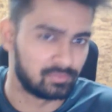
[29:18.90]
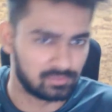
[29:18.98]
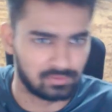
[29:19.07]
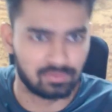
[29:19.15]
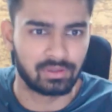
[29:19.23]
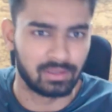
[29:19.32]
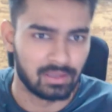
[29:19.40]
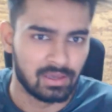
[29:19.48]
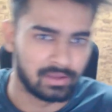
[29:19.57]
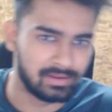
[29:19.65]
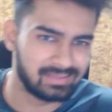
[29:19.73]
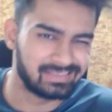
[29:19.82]
okay.
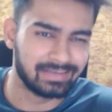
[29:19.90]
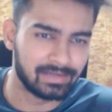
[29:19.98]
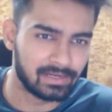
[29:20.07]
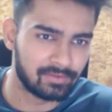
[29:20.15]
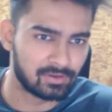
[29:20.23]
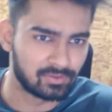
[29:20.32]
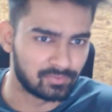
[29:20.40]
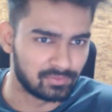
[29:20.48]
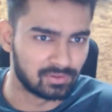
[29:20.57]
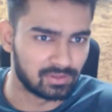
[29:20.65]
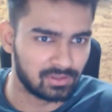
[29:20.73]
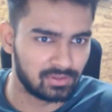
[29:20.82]
Recently in
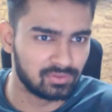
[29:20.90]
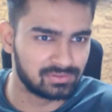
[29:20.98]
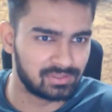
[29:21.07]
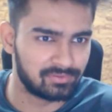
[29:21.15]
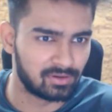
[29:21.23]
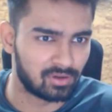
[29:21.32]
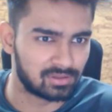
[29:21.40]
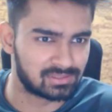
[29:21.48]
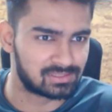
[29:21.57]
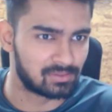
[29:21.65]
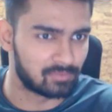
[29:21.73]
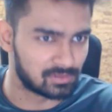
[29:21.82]
Devanovo, a huge river lock
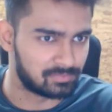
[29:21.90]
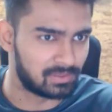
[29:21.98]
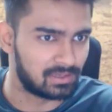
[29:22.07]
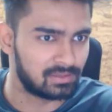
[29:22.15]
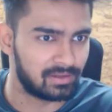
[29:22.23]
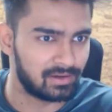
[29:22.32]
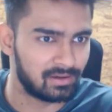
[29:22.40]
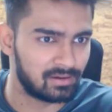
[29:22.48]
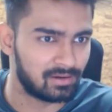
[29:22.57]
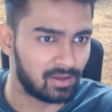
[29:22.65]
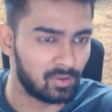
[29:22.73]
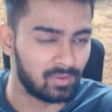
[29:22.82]
system was built. There are
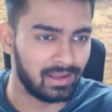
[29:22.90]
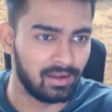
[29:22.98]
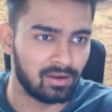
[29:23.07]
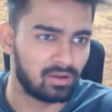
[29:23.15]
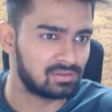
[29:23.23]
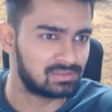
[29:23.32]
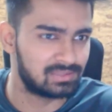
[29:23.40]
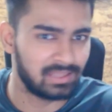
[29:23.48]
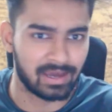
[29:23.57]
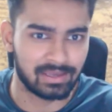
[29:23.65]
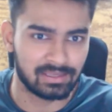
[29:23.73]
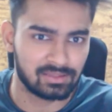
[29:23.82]
now n locks. The
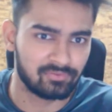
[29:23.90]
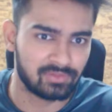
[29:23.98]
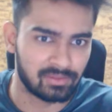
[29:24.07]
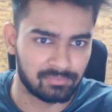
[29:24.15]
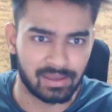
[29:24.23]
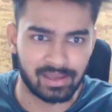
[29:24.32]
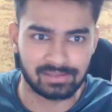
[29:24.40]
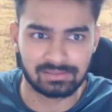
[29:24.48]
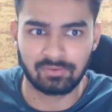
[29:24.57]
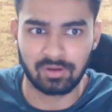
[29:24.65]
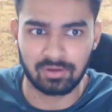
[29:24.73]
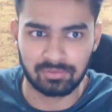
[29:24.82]
ith of them has a
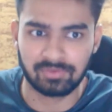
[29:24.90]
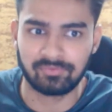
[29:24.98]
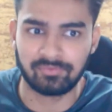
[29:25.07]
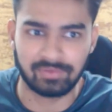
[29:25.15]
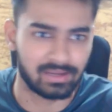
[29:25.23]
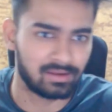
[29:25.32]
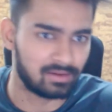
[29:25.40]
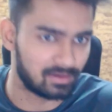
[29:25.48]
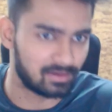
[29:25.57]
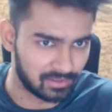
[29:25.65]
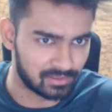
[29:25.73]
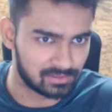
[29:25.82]
volume of VI
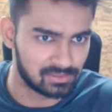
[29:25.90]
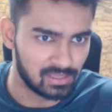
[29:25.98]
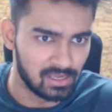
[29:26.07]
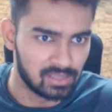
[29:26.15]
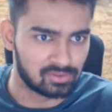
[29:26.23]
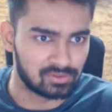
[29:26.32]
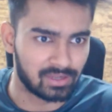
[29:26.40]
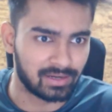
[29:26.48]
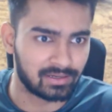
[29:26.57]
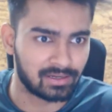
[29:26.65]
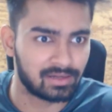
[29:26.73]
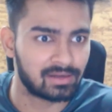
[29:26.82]
liters, so that
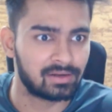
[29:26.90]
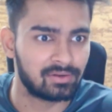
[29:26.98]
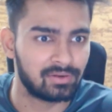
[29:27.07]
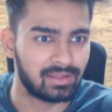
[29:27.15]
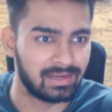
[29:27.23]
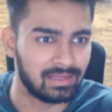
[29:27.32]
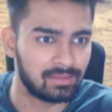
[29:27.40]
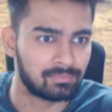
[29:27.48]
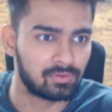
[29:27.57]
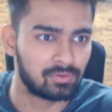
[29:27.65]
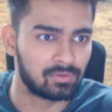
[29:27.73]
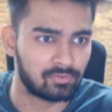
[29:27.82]
it can contain any
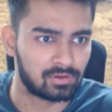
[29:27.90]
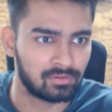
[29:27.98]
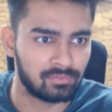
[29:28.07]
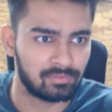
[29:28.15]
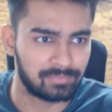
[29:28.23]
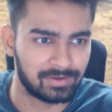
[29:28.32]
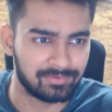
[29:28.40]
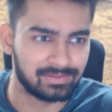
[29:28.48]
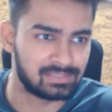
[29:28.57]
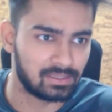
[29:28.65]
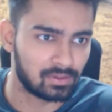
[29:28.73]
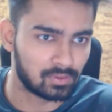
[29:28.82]
amount of water between
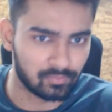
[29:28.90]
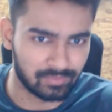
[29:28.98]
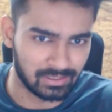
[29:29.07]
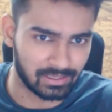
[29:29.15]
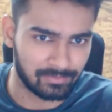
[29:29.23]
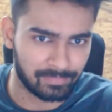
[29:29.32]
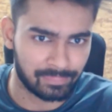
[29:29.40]
0 to VI.